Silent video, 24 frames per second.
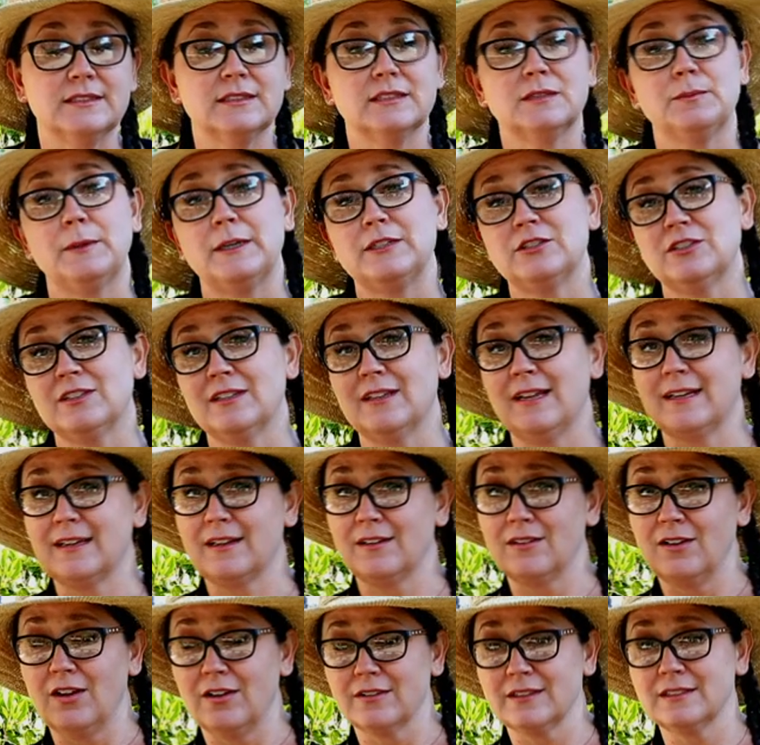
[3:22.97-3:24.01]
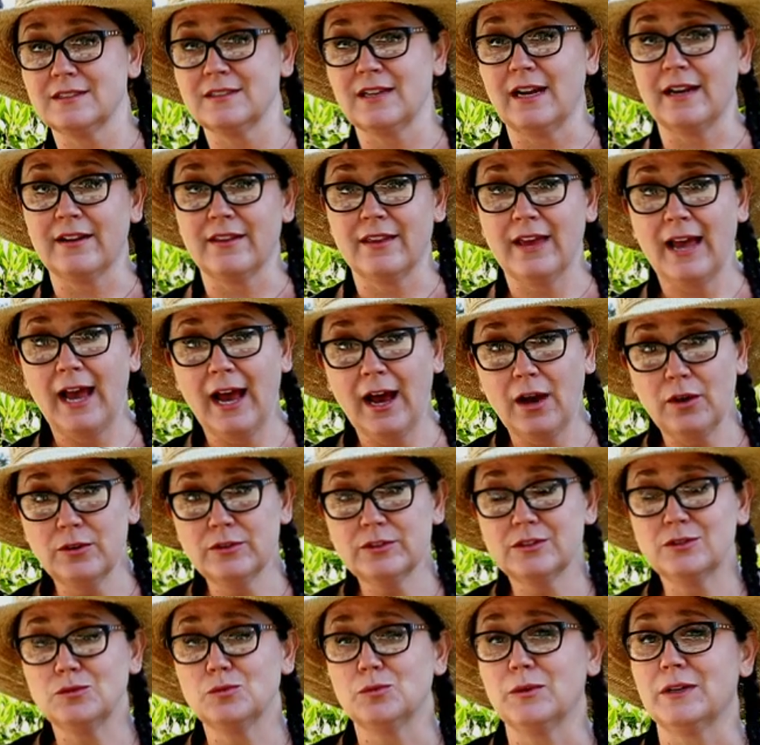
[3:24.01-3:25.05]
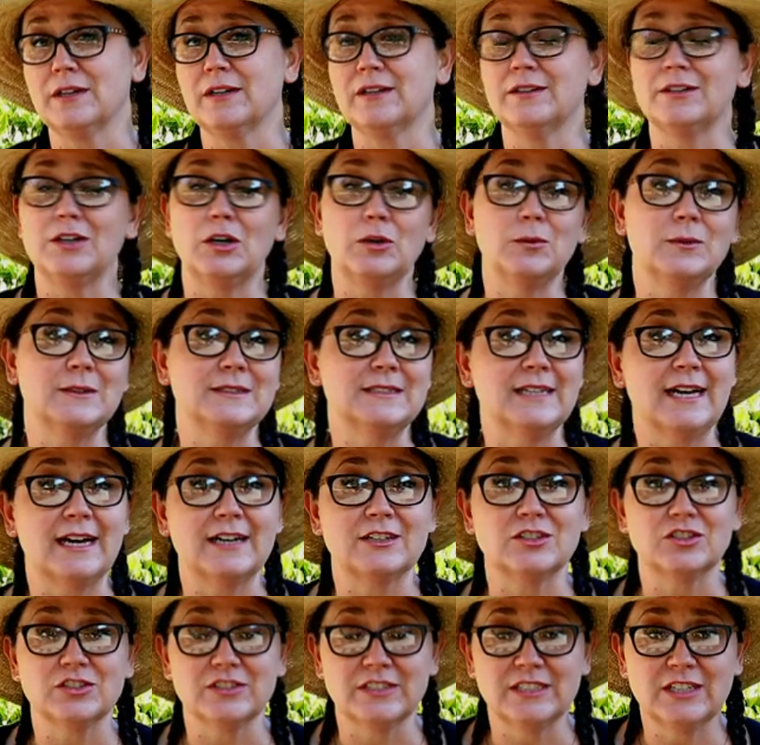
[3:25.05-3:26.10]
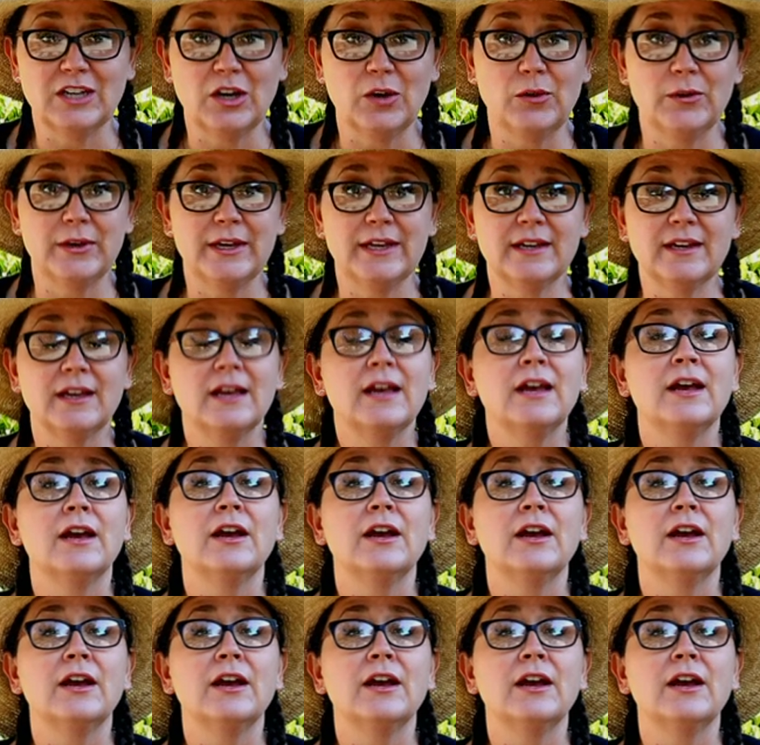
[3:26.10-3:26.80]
especially like along the side of the house where no one's actually going,